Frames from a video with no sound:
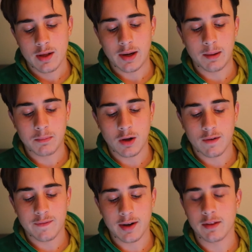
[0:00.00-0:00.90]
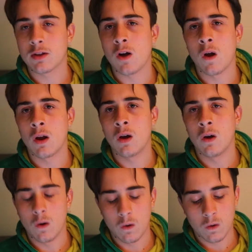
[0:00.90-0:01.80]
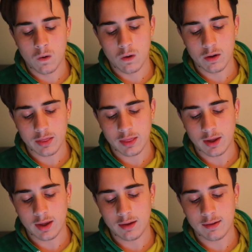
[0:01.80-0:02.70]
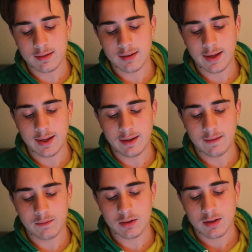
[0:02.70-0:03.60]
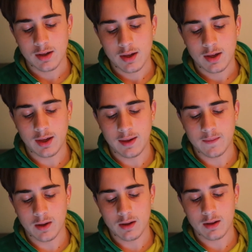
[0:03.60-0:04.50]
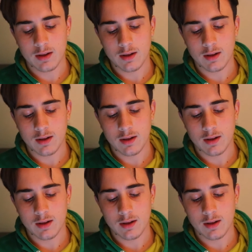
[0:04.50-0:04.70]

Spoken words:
and I'm not a fan of the collar or the sleeves either.